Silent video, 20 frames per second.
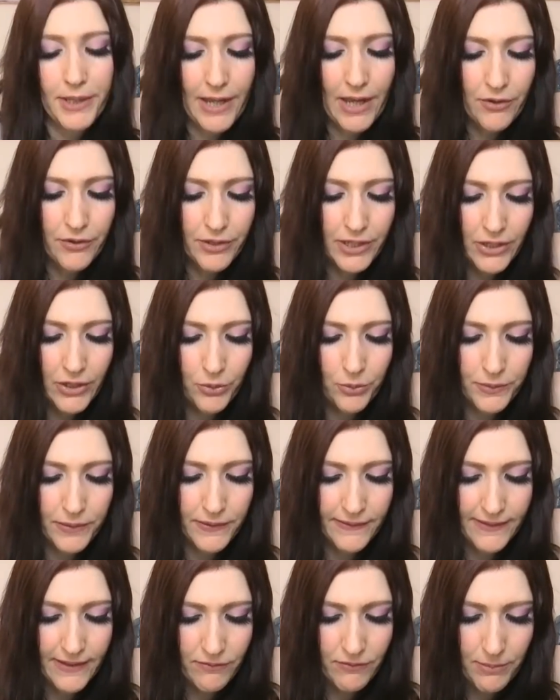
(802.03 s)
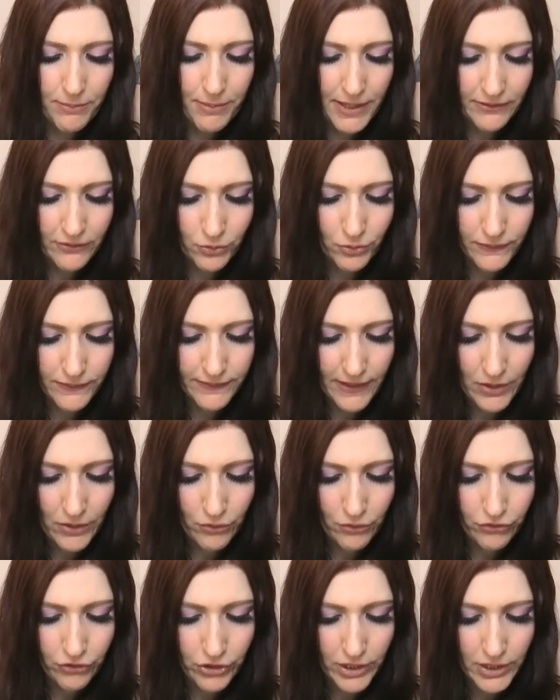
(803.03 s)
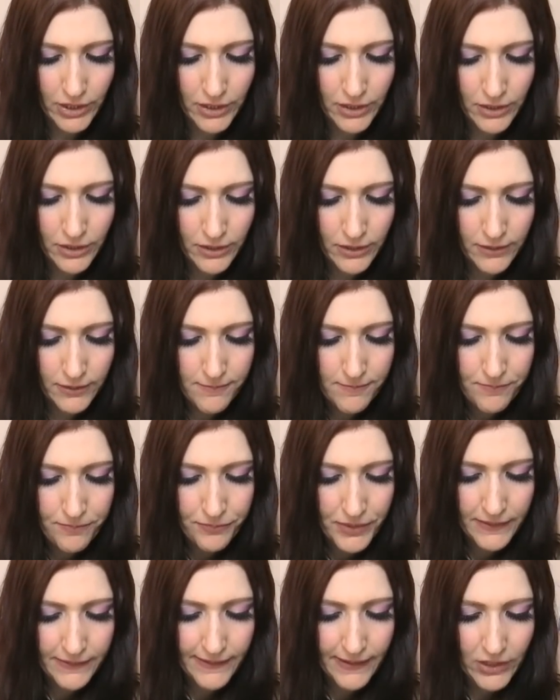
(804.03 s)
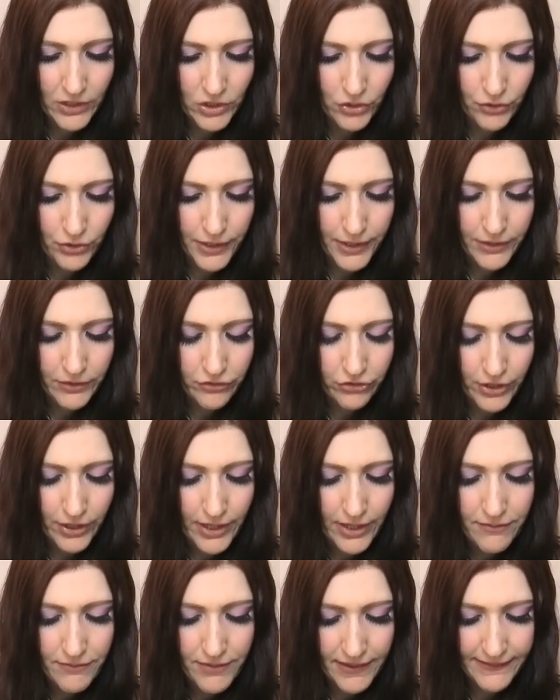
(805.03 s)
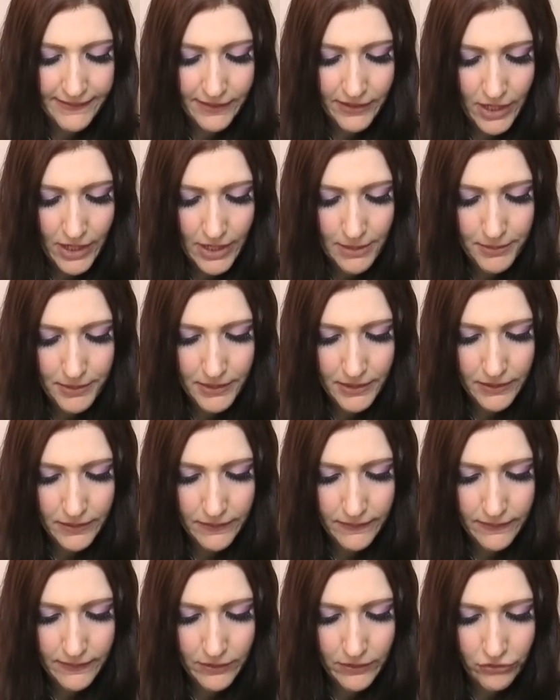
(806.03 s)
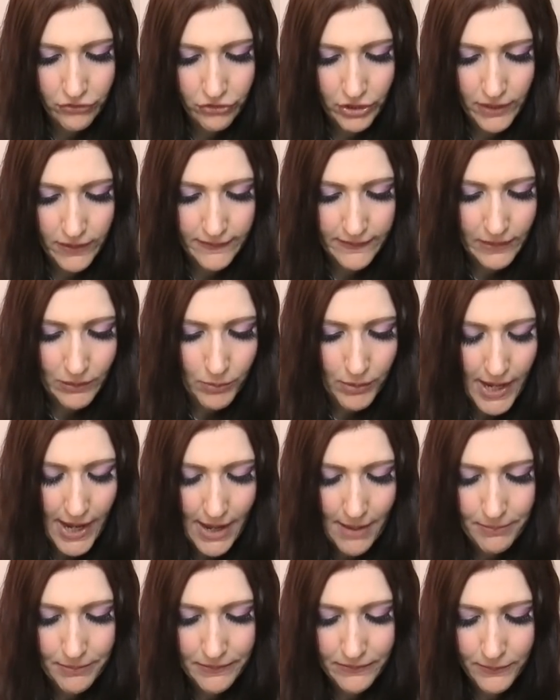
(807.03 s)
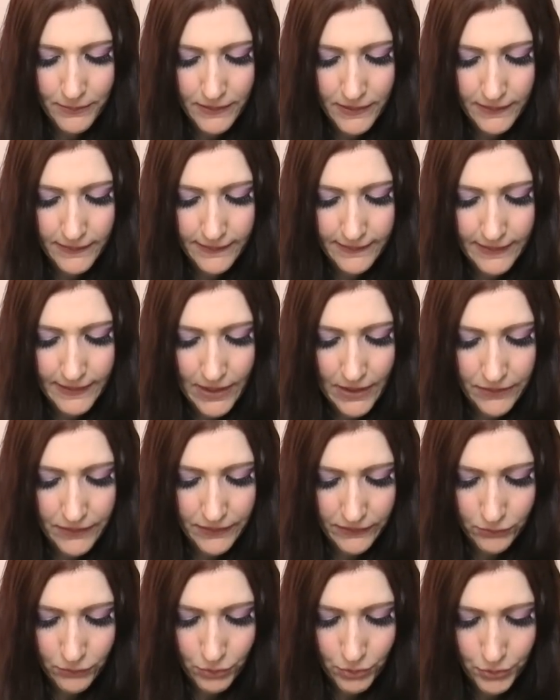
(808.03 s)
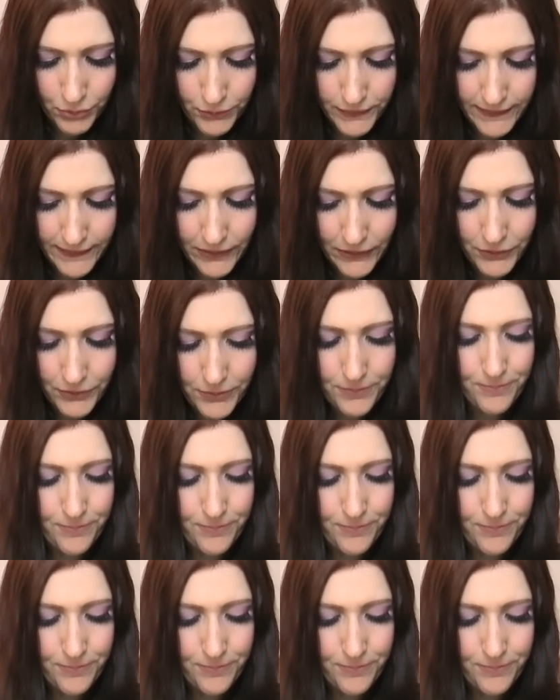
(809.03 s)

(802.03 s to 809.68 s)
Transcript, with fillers: out here with the Seven of Pentacles energy. It's like, you're like, should I invest time in this? Should I see what happens with this? See how this grows here?